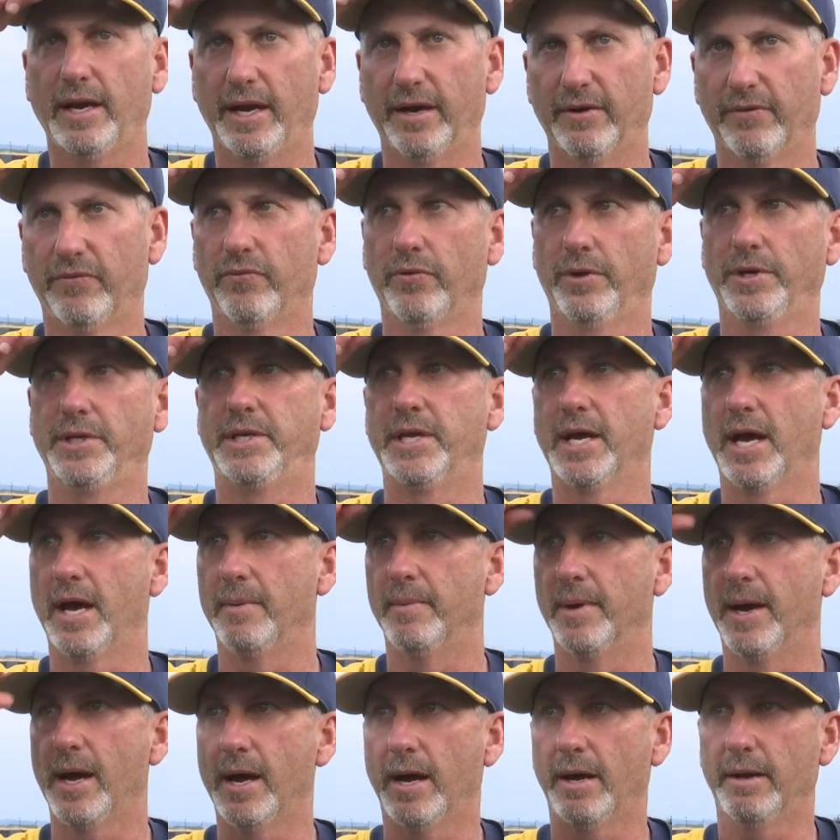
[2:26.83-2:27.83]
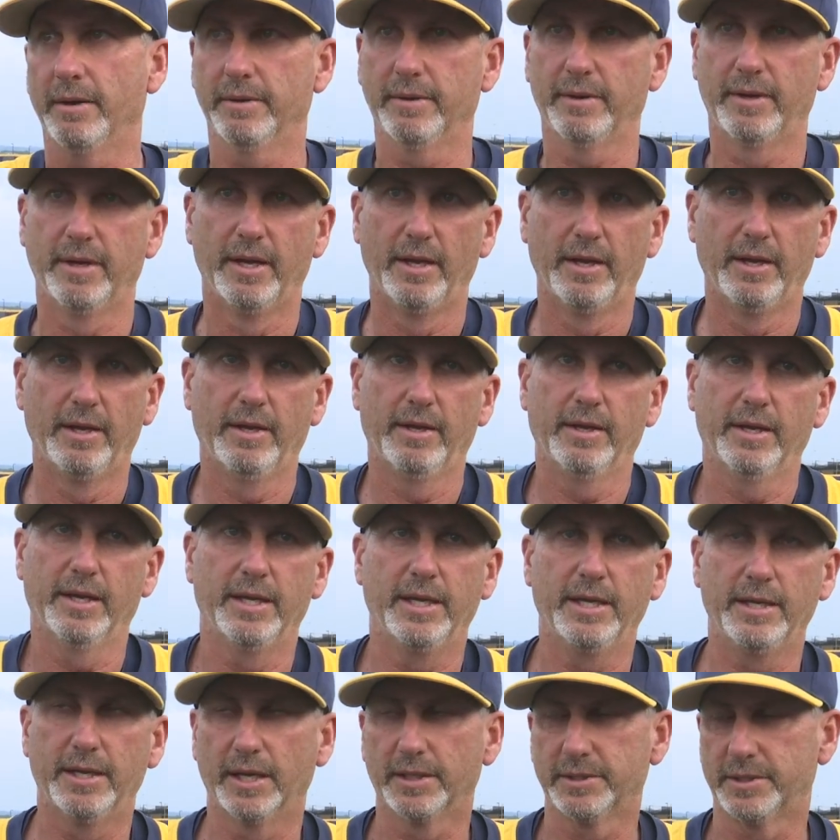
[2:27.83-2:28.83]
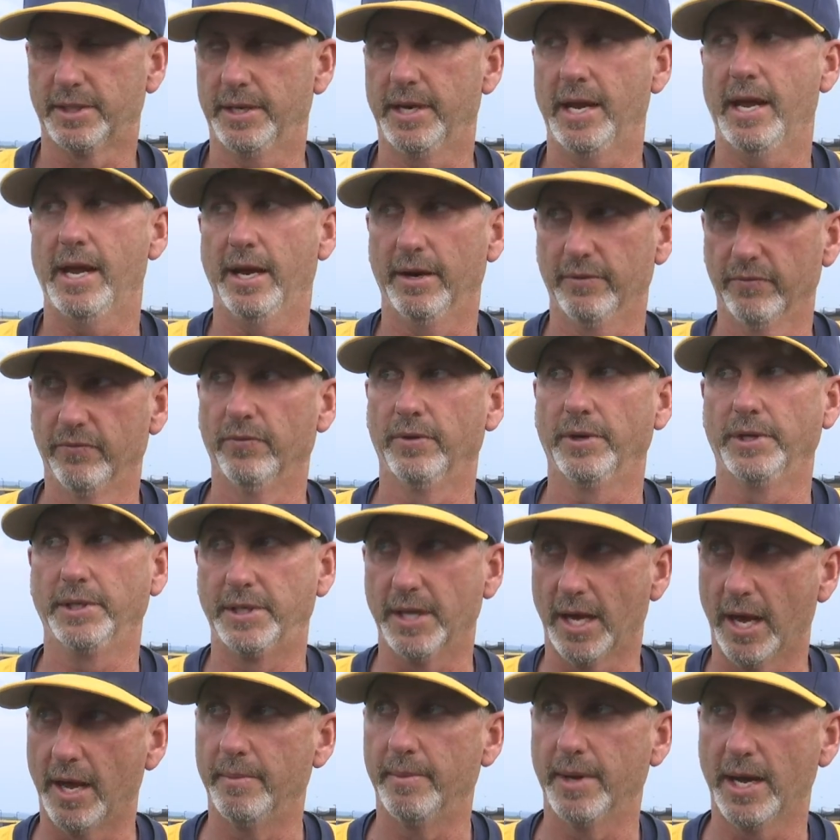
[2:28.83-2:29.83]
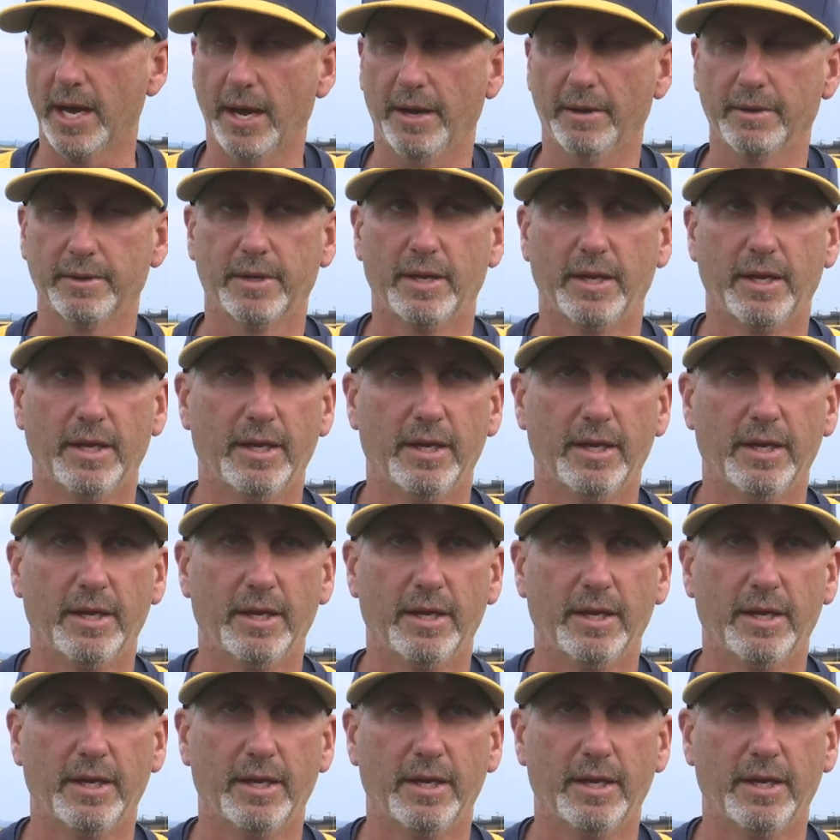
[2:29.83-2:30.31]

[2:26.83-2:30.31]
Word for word: every time out, and he does it every time out.